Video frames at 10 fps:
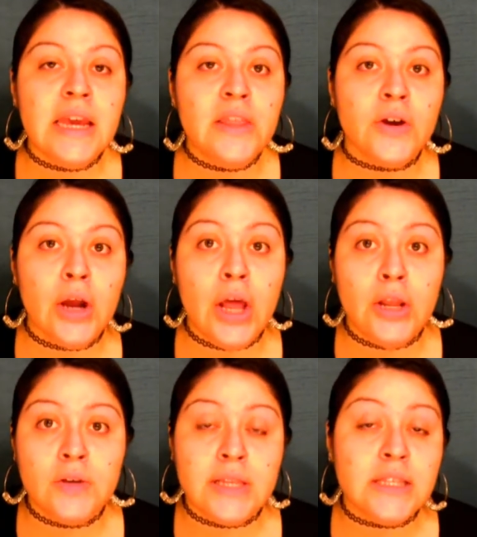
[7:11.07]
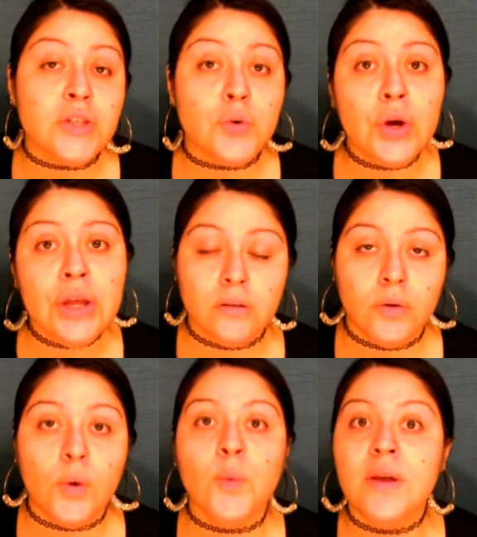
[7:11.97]
either a nose that's crooked
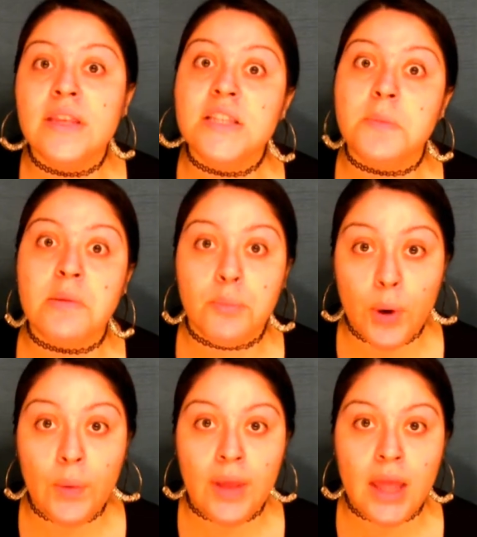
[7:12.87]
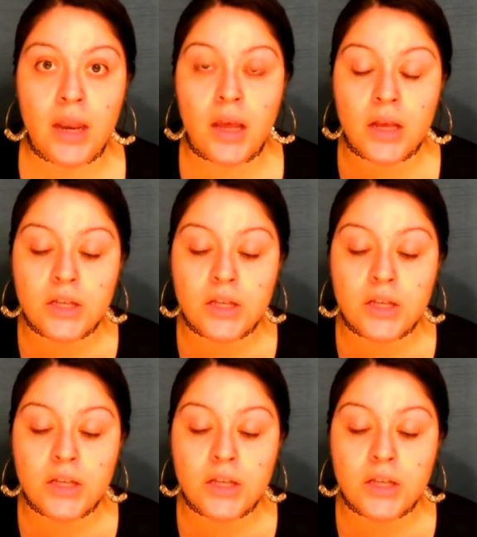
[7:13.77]
or one that's been broken.